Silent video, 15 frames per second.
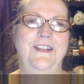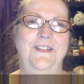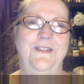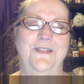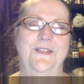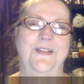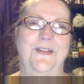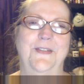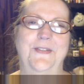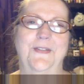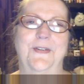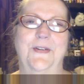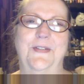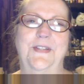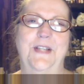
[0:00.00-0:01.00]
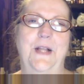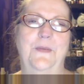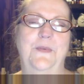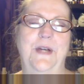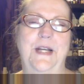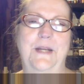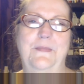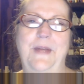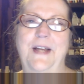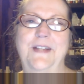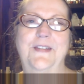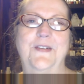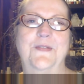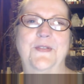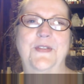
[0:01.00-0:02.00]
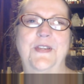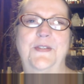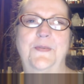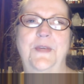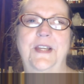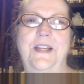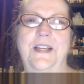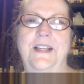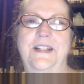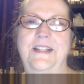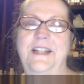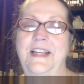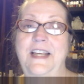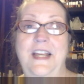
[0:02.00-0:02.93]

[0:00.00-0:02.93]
to those who are celebrating Passover this weekend.